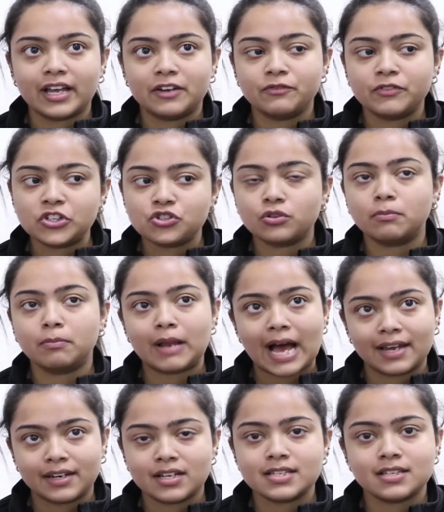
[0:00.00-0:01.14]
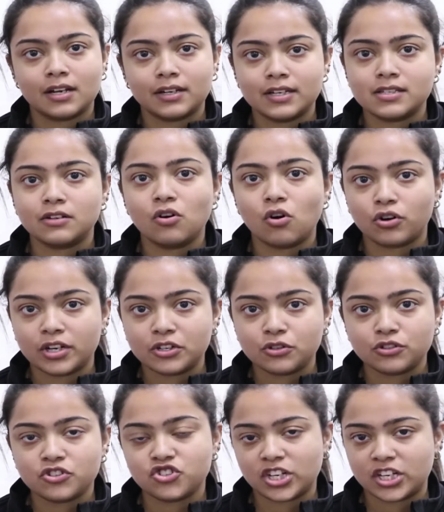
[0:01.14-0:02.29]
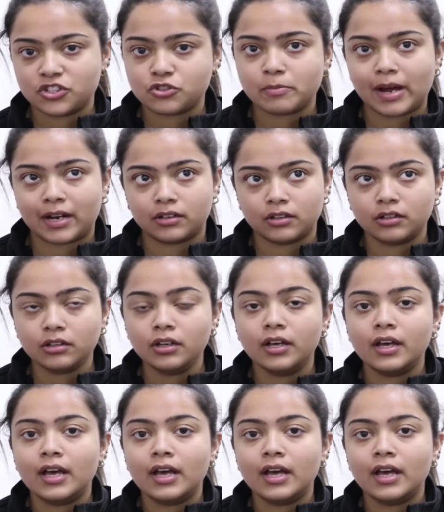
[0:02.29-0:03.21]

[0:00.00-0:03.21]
and we should plan our studies according to the change pattern.